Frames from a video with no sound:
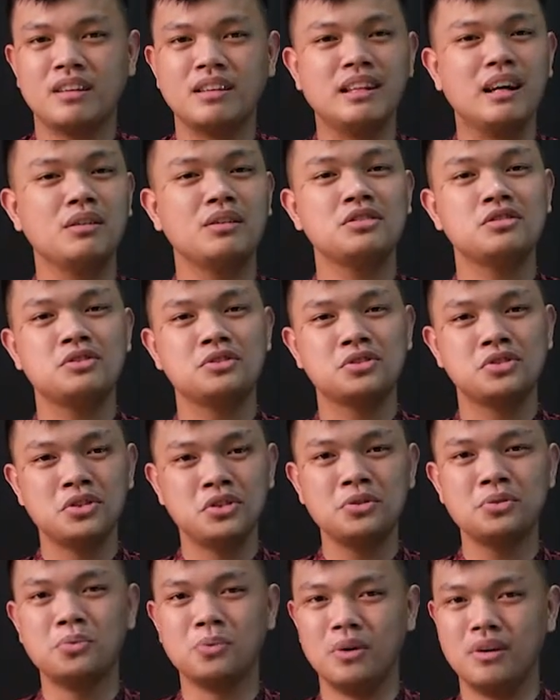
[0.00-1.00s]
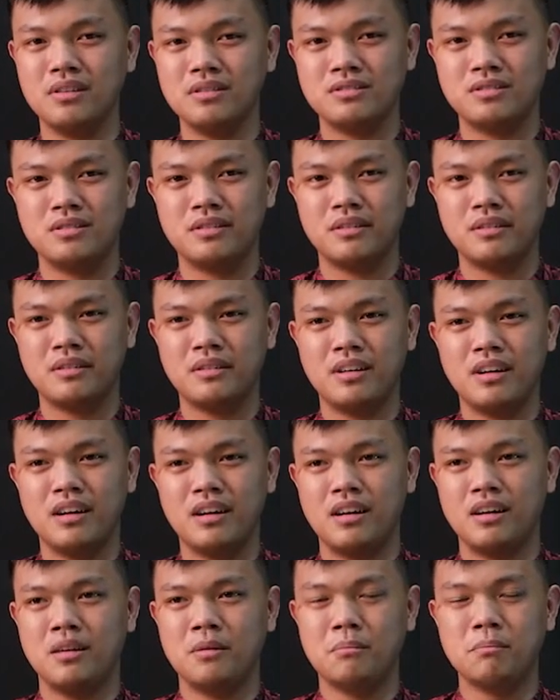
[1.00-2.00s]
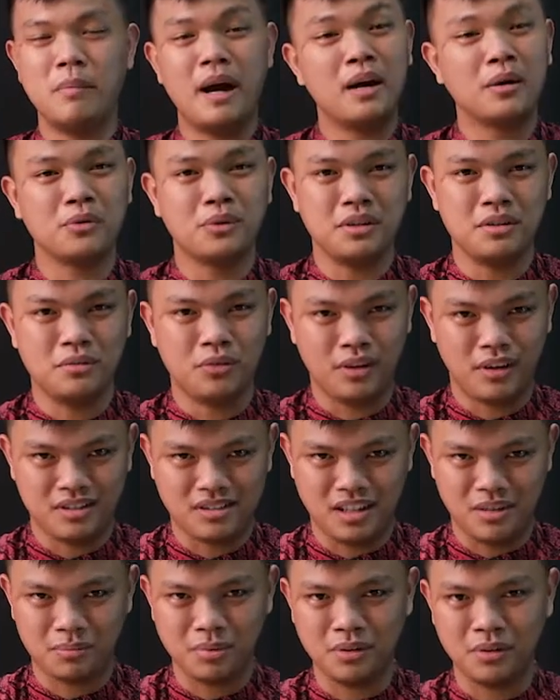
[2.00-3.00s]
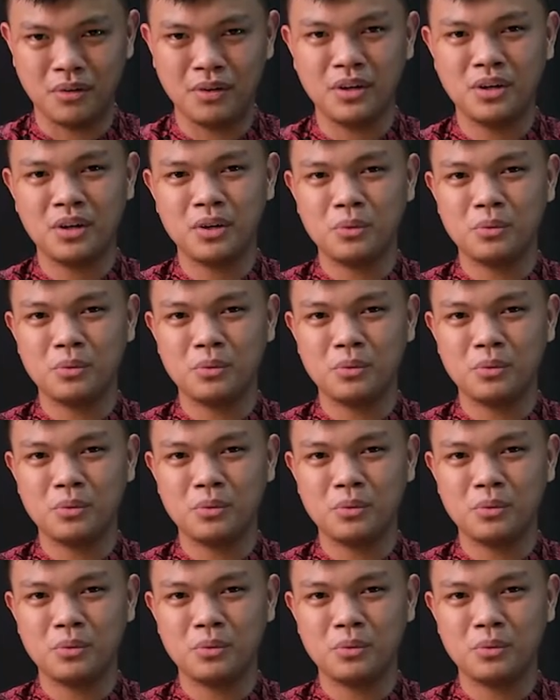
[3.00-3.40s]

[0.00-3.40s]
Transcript: Now, these two words, berry, for example,